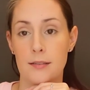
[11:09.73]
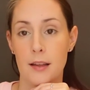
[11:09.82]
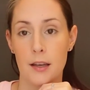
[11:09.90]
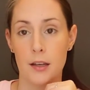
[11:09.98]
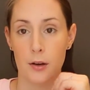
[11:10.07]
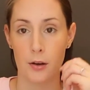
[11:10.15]

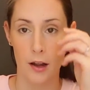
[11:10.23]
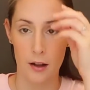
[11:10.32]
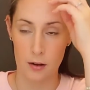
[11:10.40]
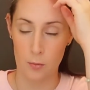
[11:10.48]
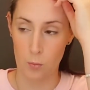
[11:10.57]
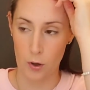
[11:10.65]
say you're
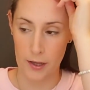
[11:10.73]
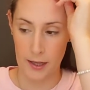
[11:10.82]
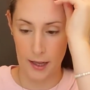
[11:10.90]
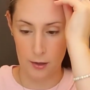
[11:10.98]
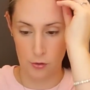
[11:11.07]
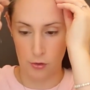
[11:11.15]

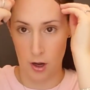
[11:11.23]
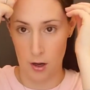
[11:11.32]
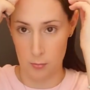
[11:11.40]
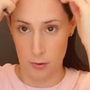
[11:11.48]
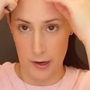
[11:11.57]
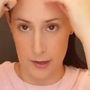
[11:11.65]
working at a job,
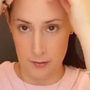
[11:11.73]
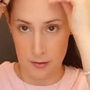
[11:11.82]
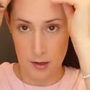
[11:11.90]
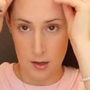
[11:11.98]
right?